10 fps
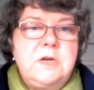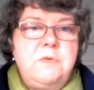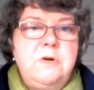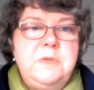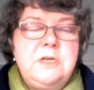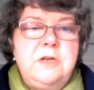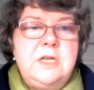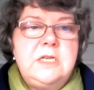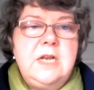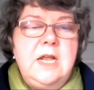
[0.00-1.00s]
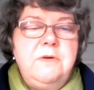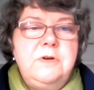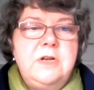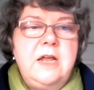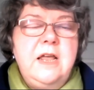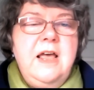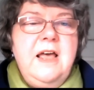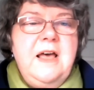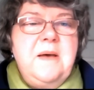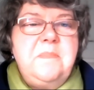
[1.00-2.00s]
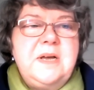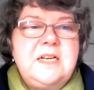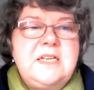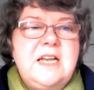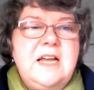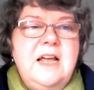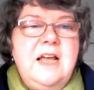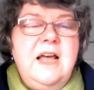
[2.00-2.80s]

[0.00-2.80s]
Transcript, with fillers: I wouldn't be doing this now, would I? But uh,